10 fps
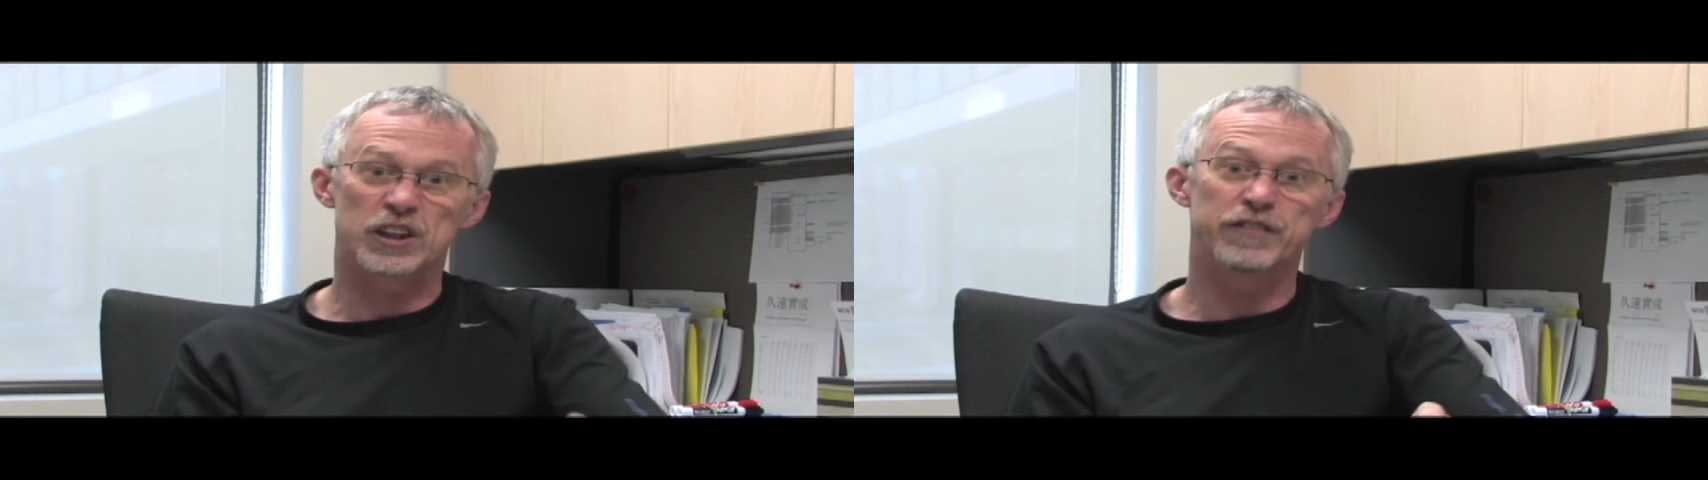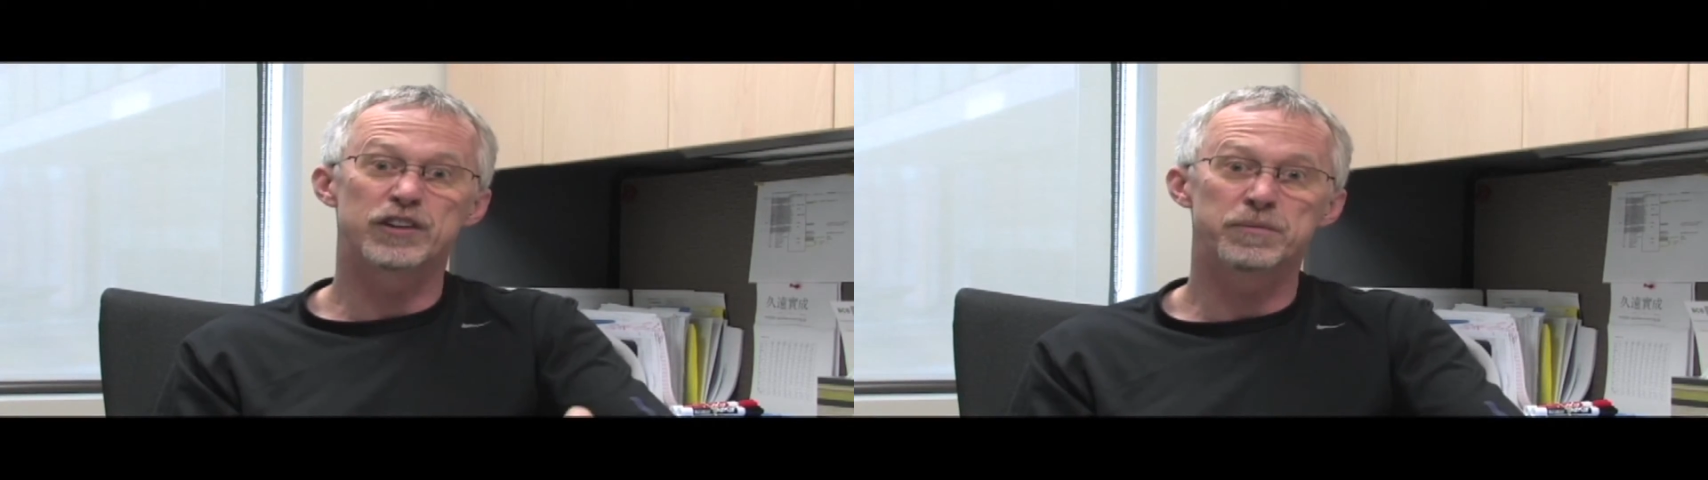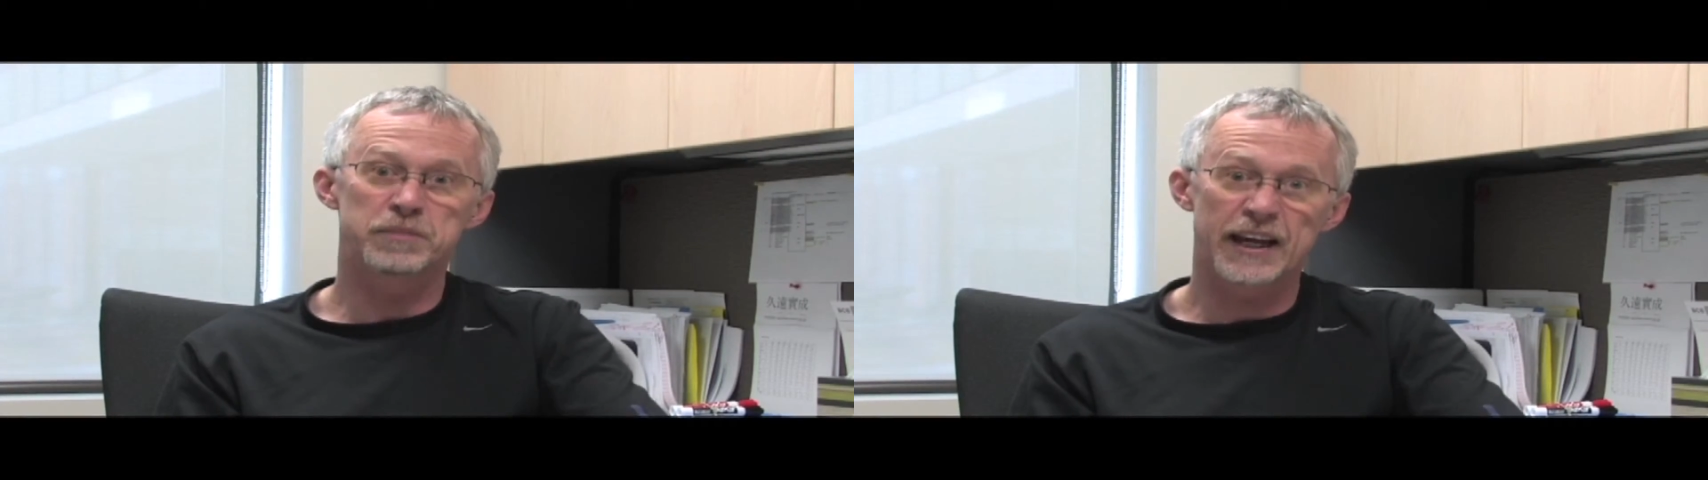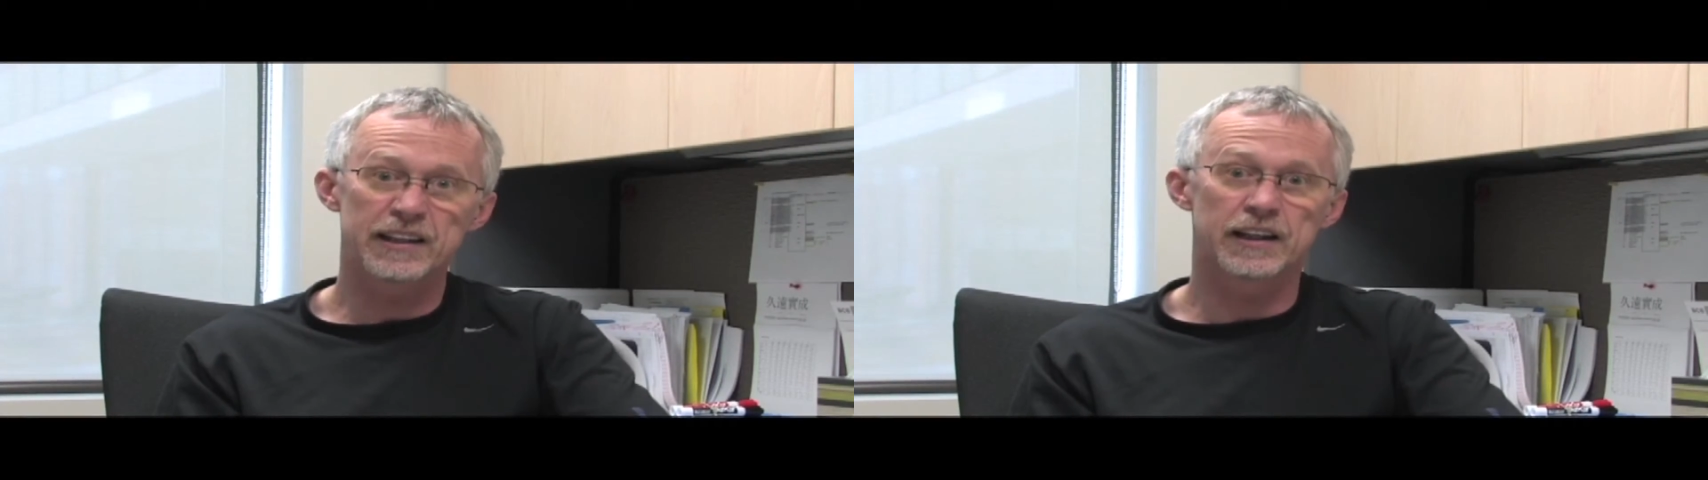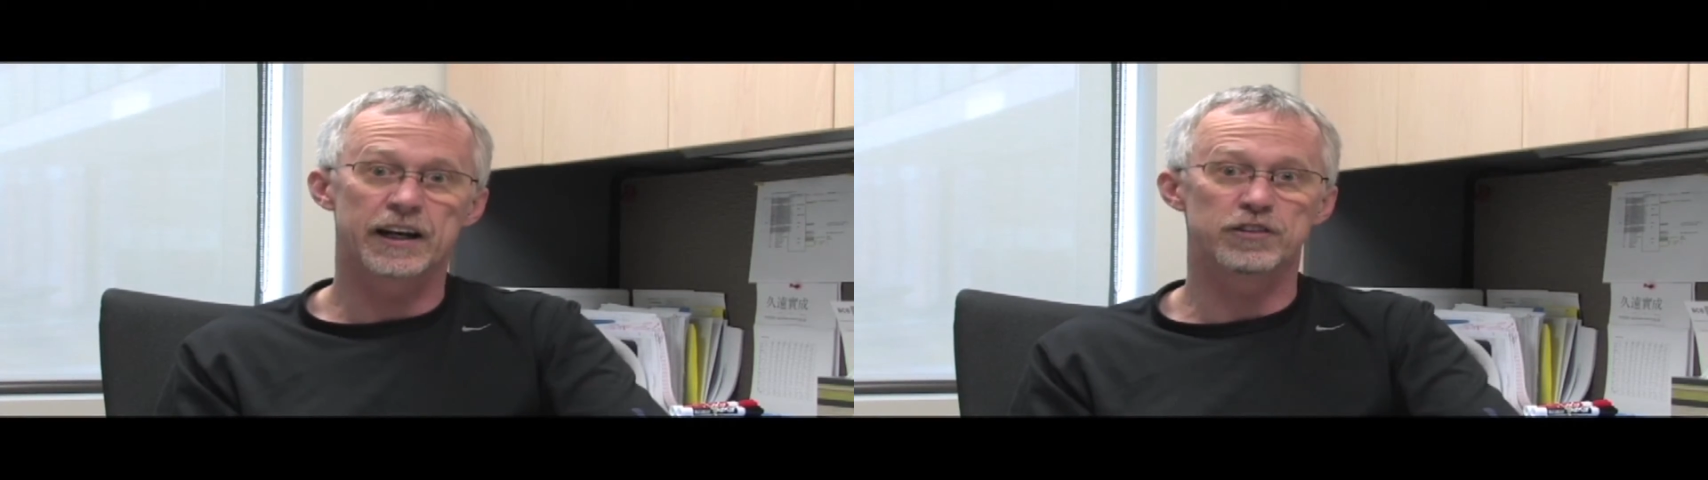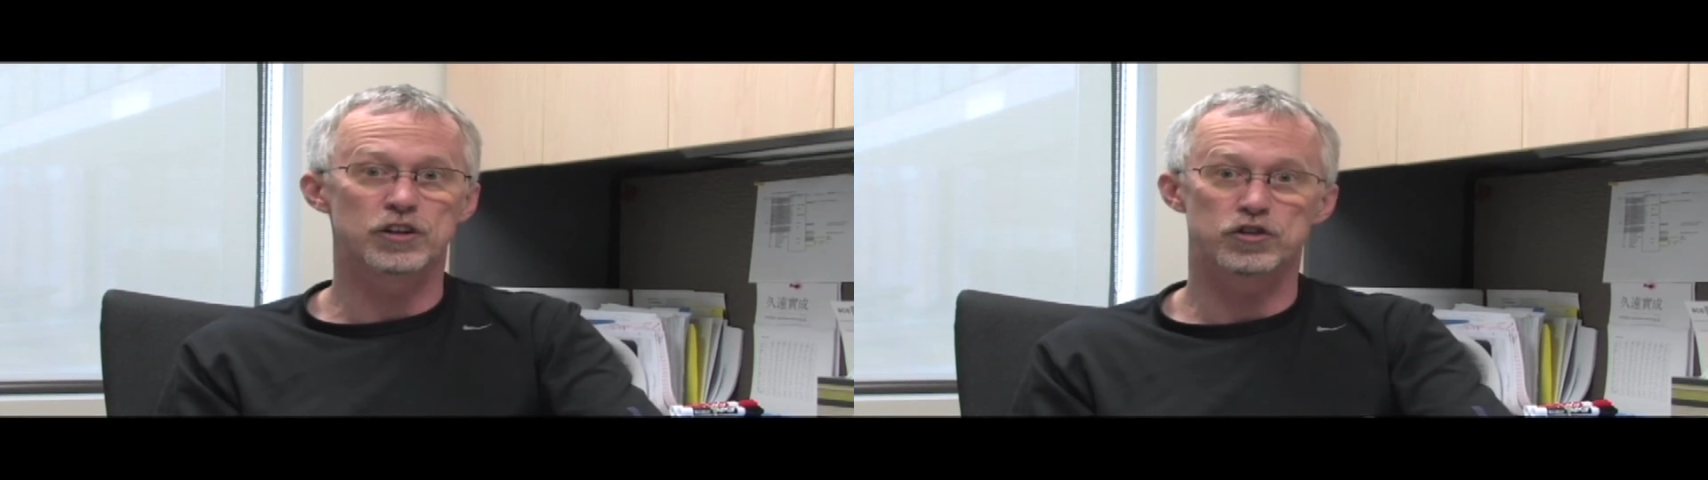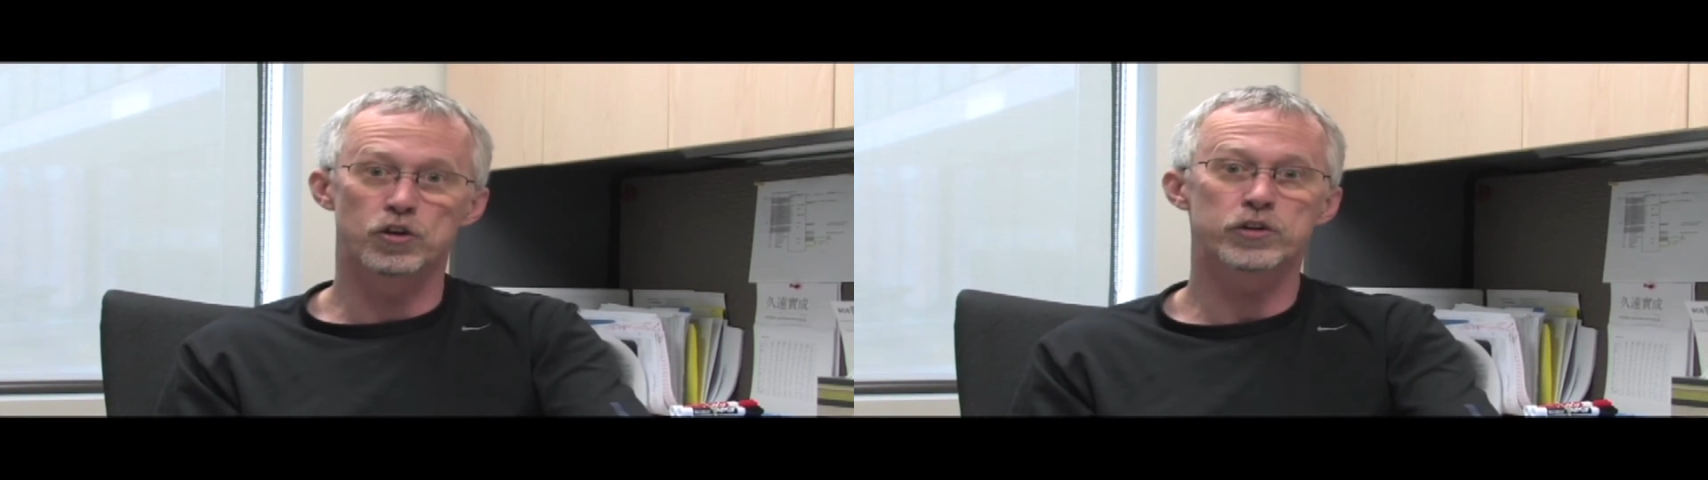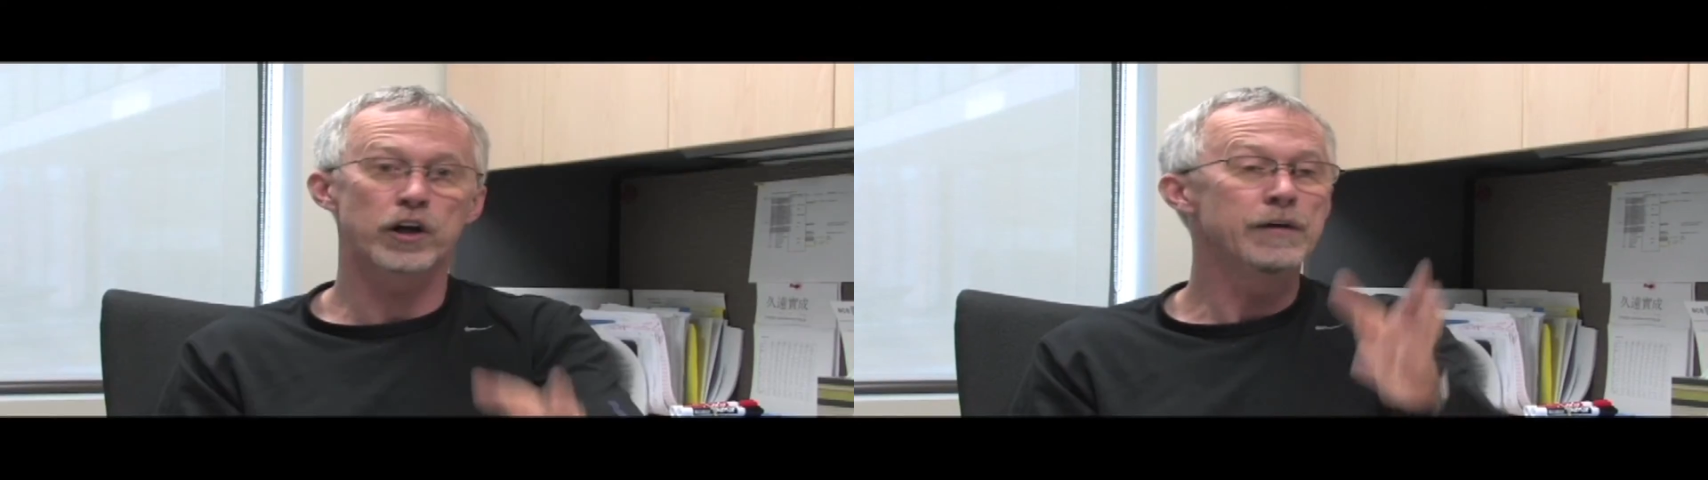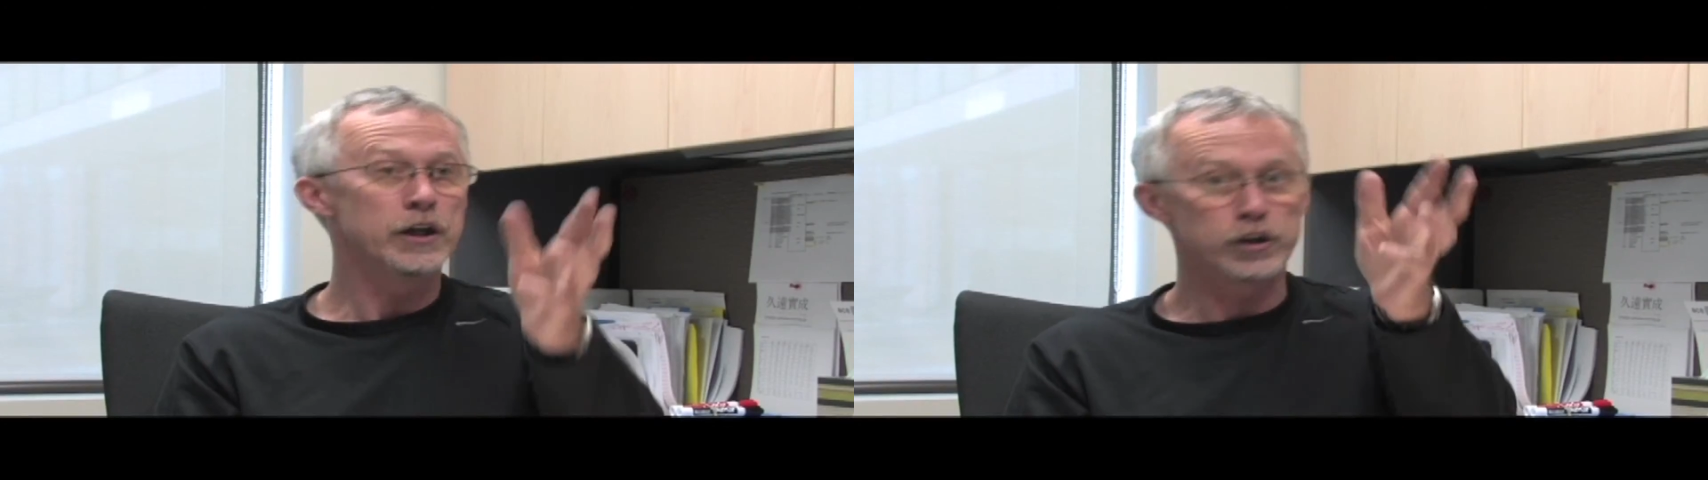Give them deadlines. It's your job.